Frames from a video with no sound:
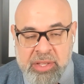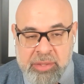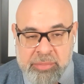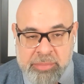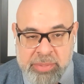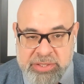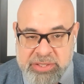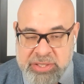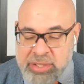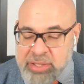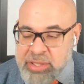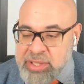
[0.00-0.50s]

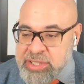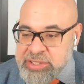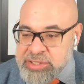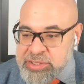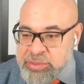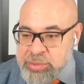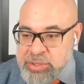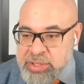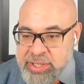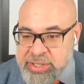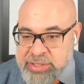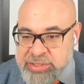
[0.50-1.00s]
Particularly as it
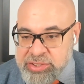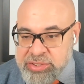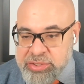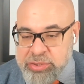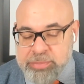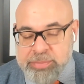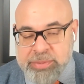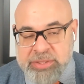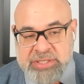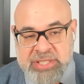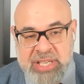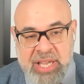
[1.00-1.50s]
relates to
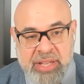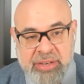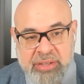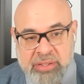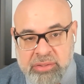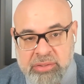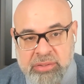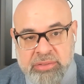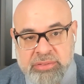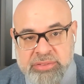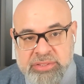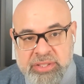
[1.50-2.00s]

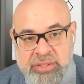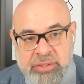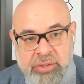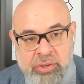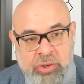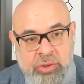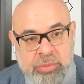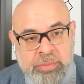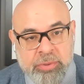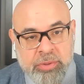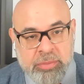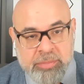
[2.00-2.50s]
botanicals and
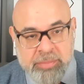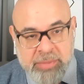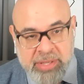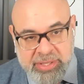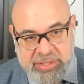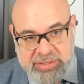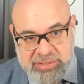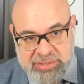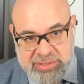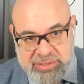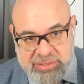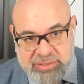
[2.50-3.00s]
herbal
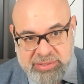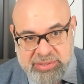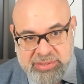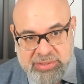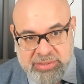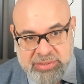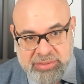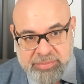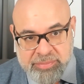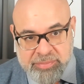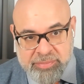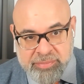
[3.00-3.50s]

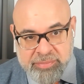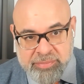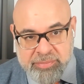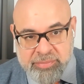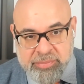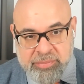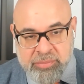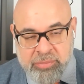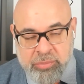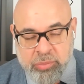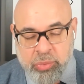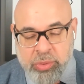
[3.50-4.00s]
medicines,
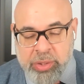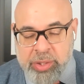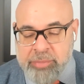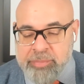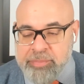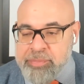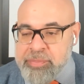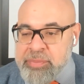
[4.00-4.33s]
right?